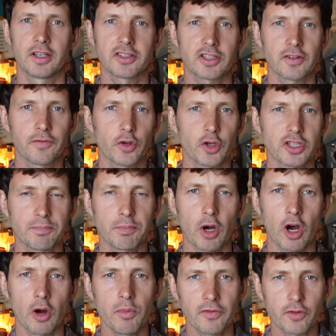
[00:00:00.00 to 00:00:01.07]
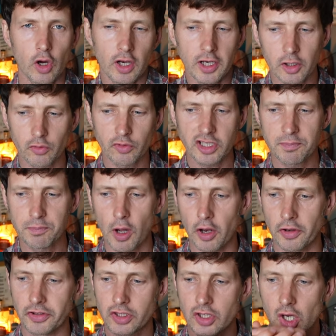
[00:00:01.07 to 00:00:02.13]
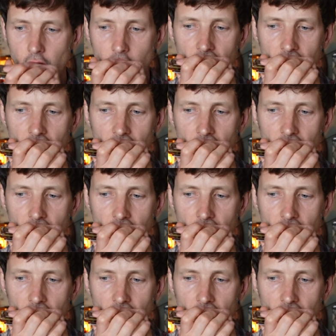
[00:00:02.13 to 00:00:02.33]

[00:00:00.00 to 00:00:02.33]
That's the first bar, and we've got a little response,